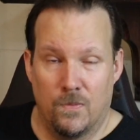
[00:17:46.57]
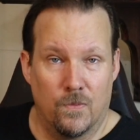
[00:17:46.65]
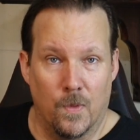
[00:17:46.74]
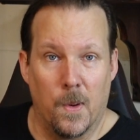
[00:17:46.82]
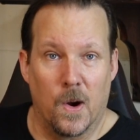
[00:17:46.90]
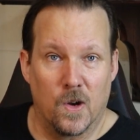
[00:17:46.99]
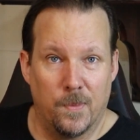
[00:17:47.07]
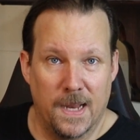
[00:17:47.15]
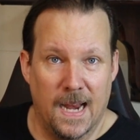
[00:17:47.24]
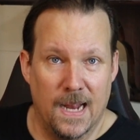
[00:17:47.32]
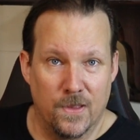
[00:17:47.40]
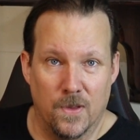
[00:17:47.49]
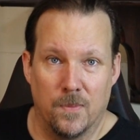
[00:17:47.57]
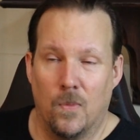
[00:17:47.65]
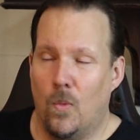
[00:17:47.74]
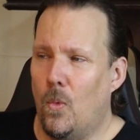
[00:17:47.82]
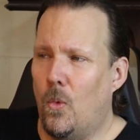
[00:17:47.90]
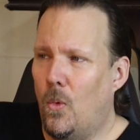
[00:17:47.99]
remarkably handsome.
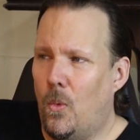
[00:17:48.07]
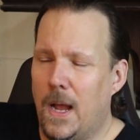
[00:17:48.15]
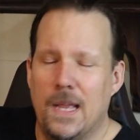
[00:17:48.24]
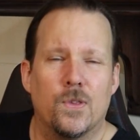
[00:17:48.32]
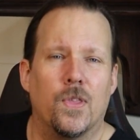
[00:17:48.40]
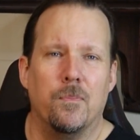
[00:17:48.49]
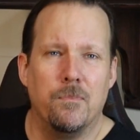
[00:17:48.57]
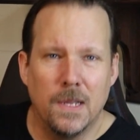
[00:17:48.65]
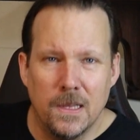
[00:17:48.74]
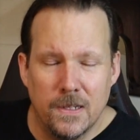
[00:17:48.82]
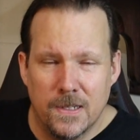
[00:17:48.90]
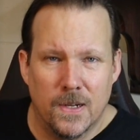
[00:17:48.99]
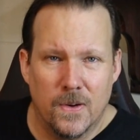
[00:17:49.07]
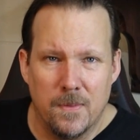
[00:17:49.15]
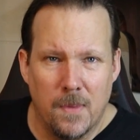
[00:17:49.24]
Why is the military